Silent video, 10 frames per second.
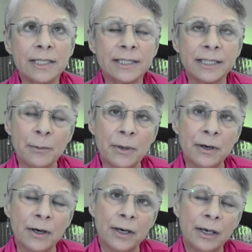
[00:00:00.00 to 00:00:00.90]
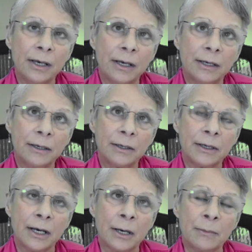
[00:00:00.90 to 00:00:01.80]
Some are
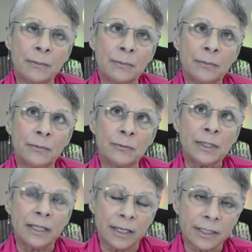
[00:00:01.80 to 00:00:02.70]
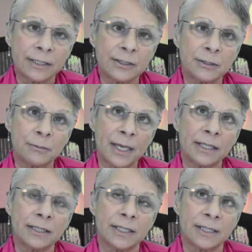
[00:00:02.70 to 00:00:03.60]
um, reluctant to make